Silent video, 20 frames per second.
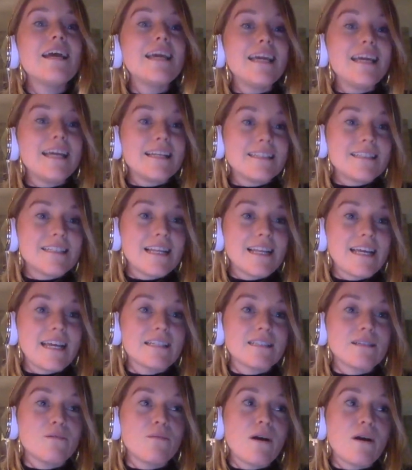
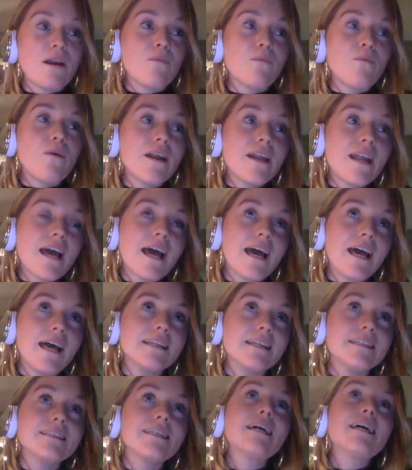interlinked. And while on one
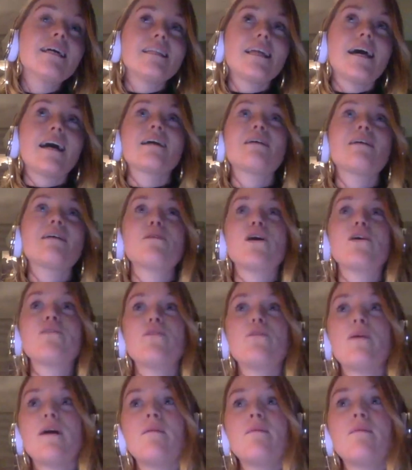hand, that can be
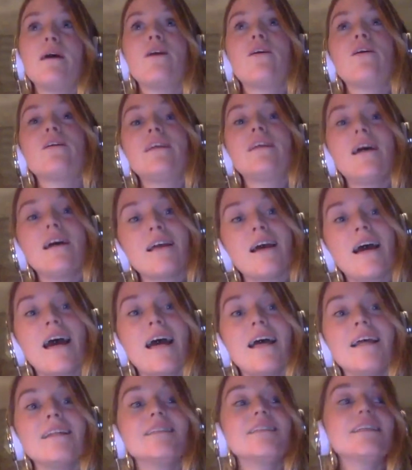overwhelming, on the other
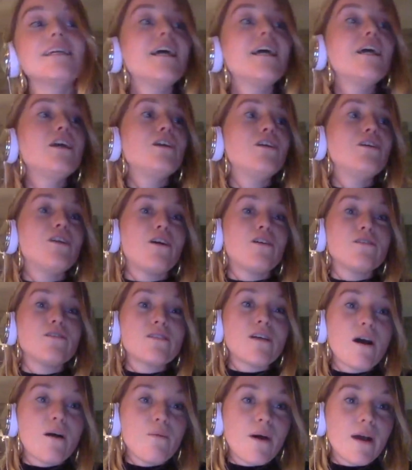hand, you know,
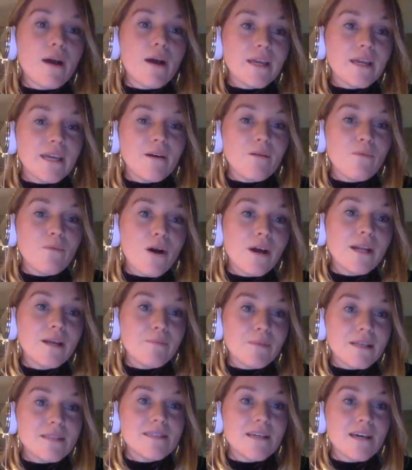start working on one, it
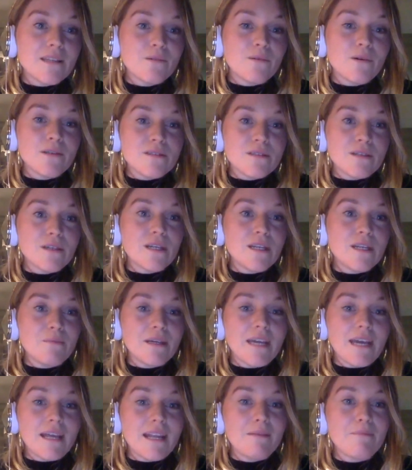means the other ones are going to
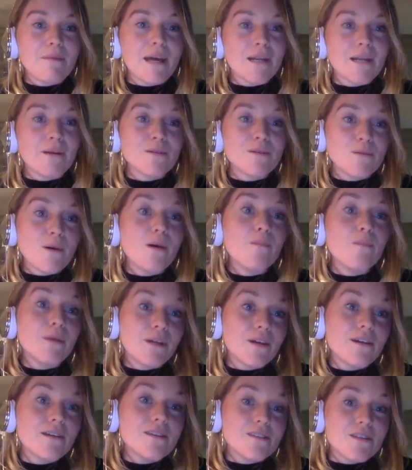be getting better as well,
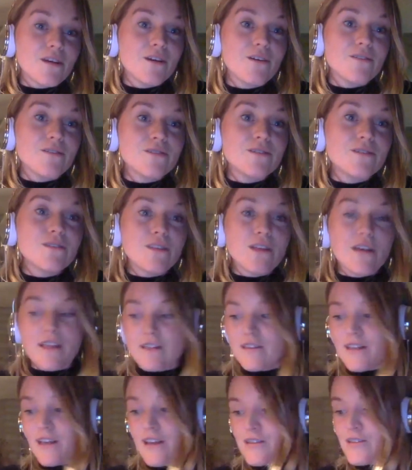because they're
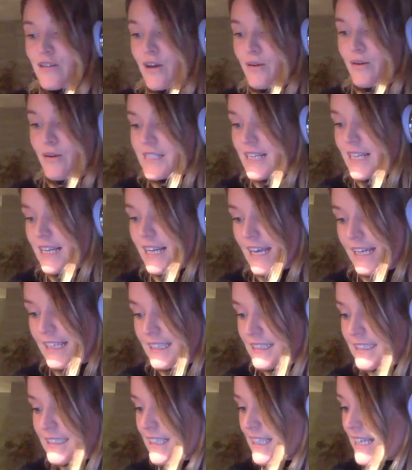so
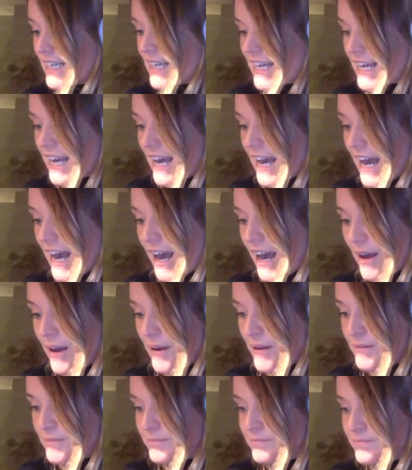interlinked.
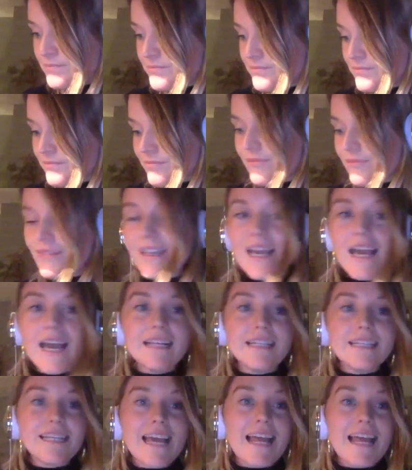And
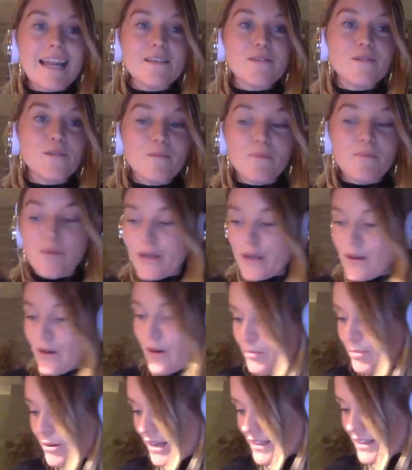yeah, let's all
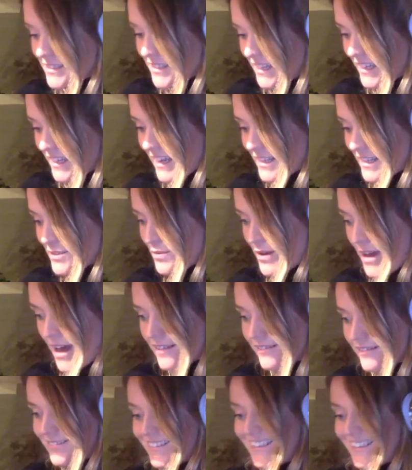boycott plastic as well.